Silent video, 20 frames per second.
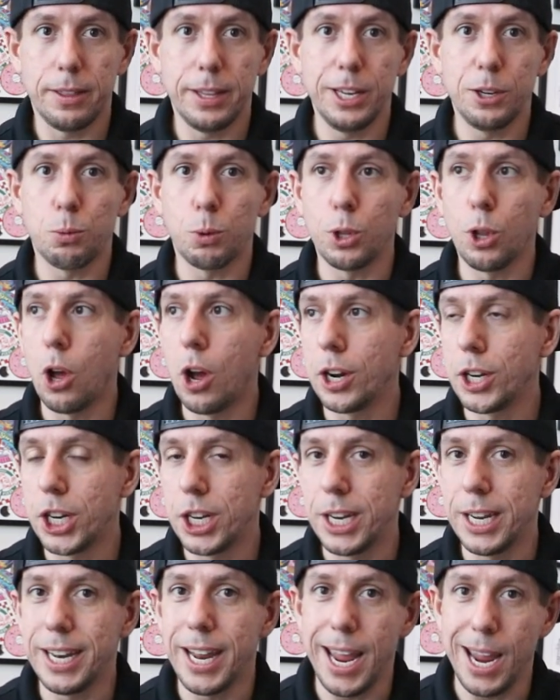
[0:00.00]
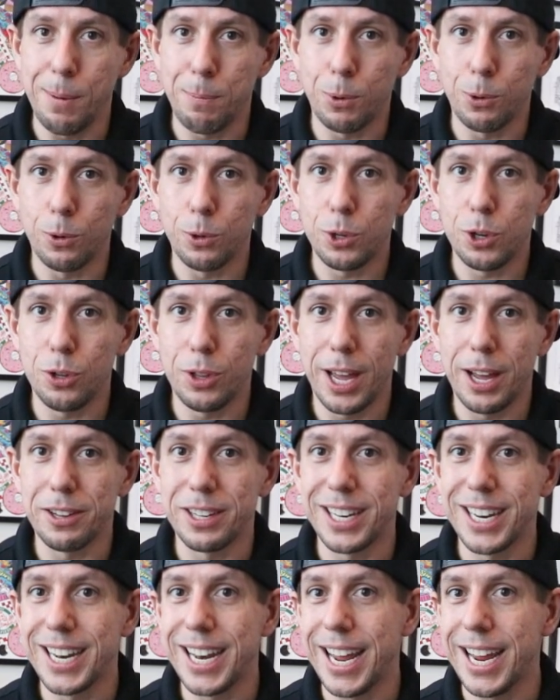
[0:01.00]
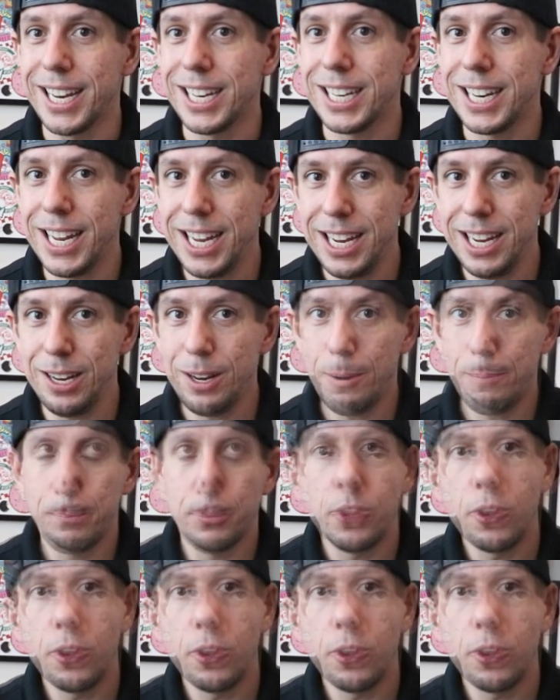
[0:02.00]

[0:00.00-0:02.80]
These were launched in April 2018.